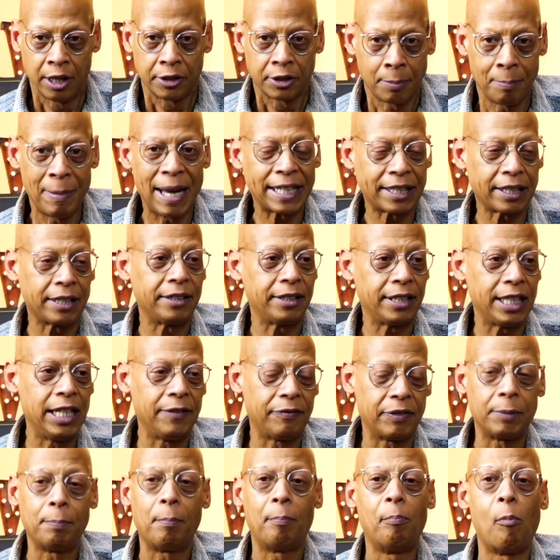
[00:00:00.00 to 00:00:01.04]
to make it
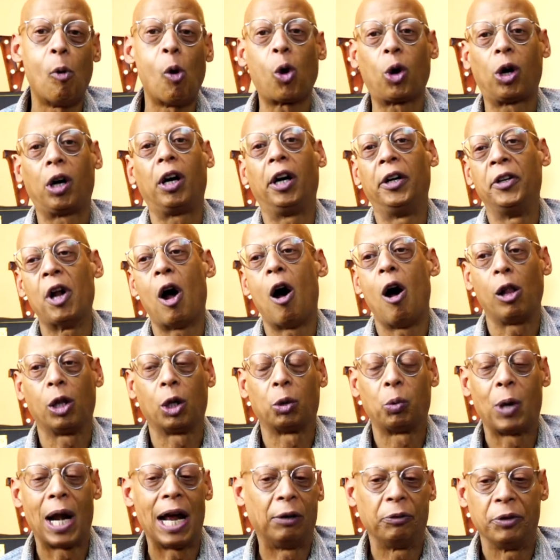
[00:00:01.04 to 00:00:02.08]
even more an
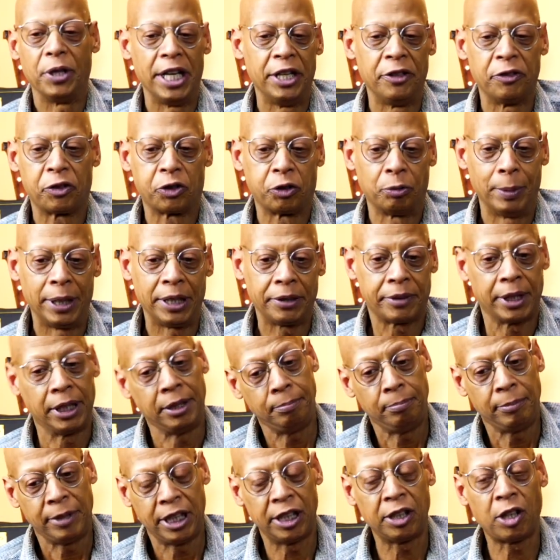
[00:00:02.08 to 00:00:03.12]
all-around instrument
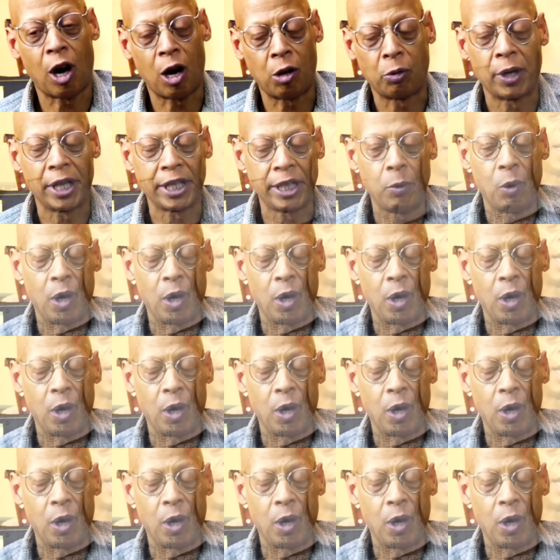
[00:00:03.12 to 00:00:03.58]
than it already